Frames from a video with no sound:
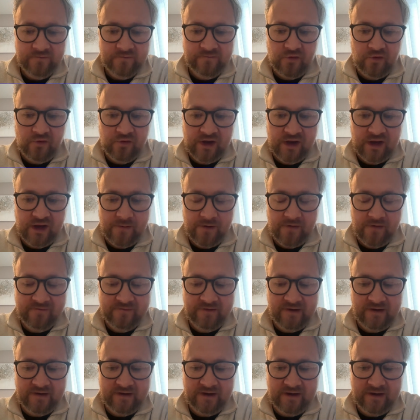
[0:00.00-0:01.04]
talking
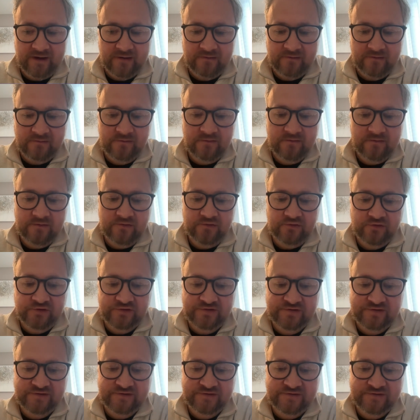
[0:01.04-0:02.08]
about it again
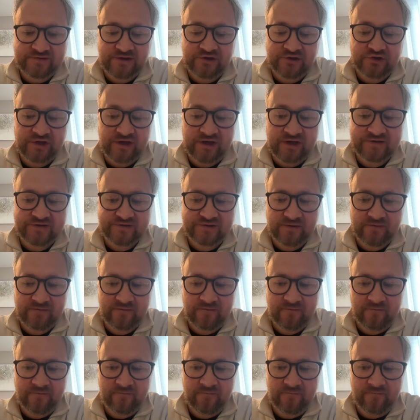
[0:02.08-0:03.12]
just suggests that
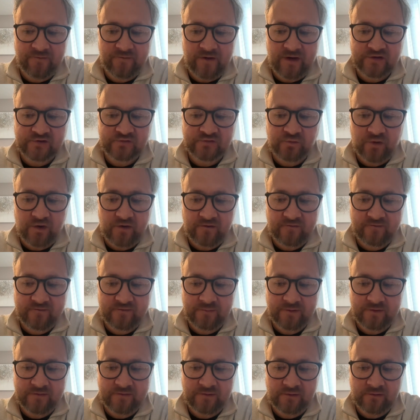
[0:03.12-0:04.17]
there is work
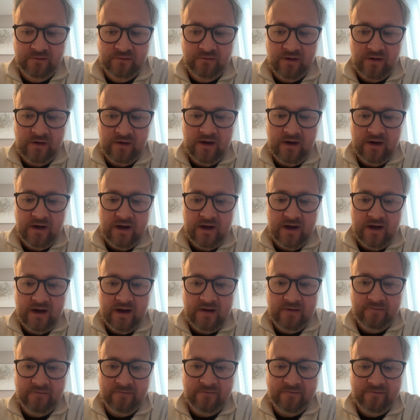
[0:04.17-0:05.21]
to be done.
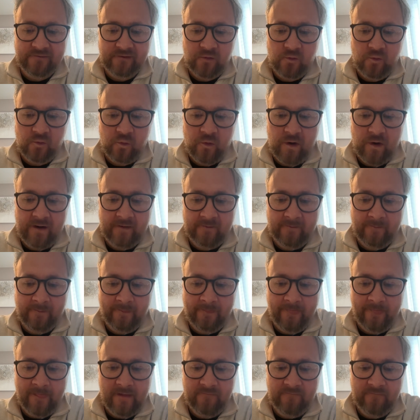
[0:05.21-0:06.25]
And
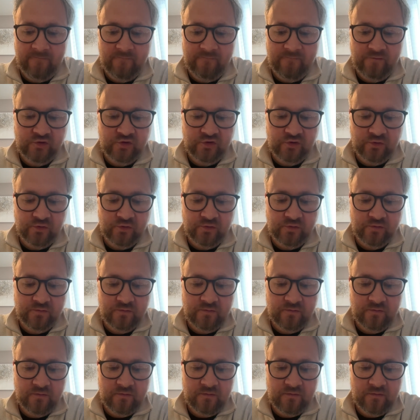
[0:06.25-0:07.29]
when the new
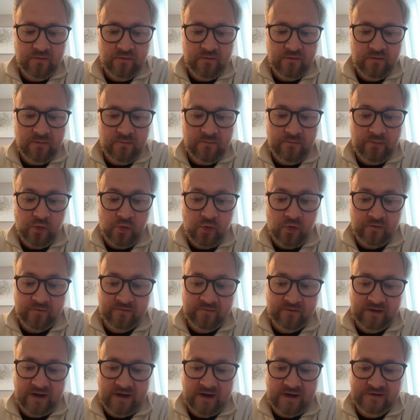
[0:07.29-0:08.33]

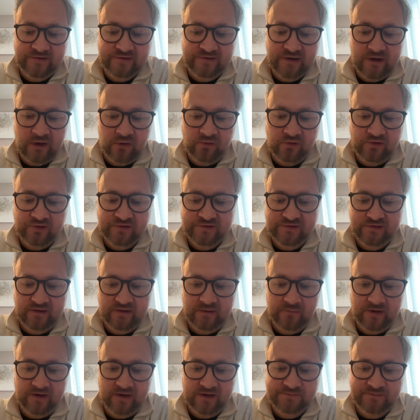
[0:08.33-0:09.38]
board gets announced,
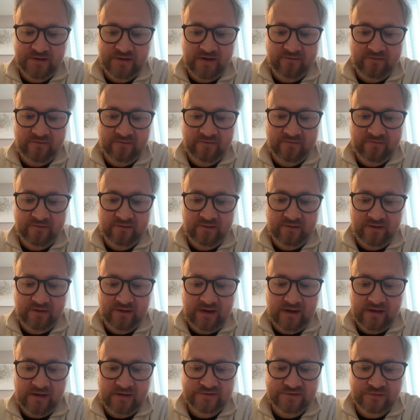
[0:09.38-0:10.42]
we're expecting to
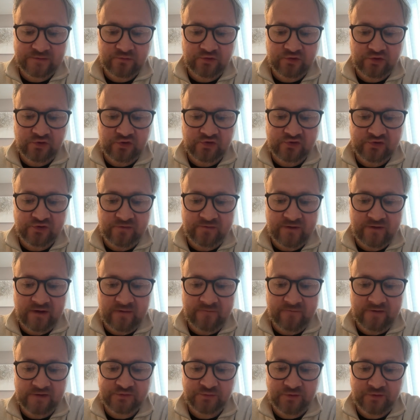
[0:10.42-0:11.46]
get some news on
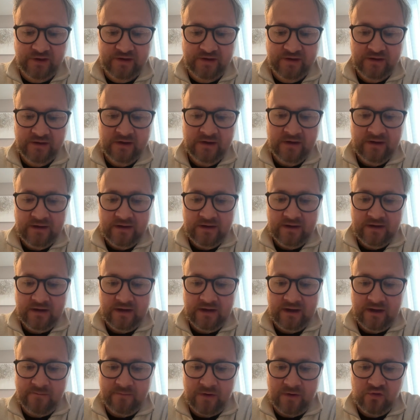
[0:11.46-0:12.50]
that this week.
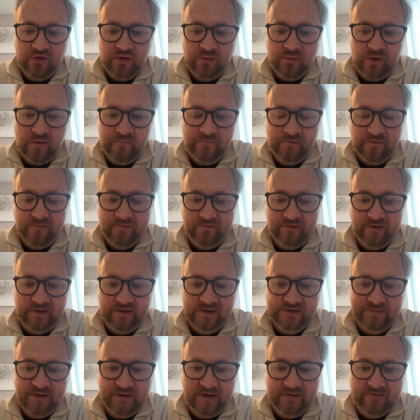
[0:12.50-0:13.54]
Malcolm Offord
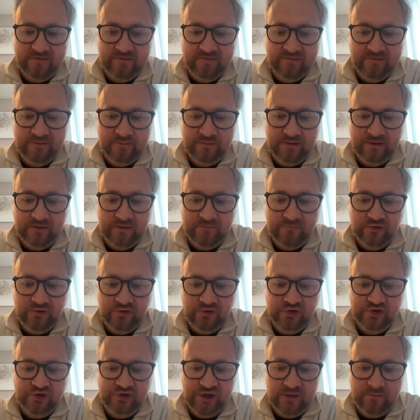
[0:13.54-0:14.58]
expected to be the
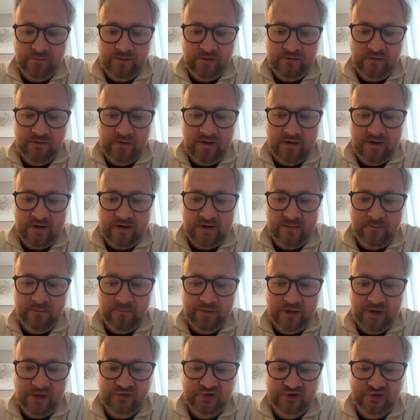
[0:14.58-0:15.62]
new chairman,
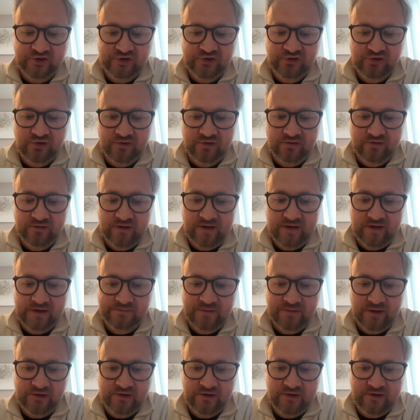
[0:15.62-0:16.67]
and Patrick Stewart, ex-Man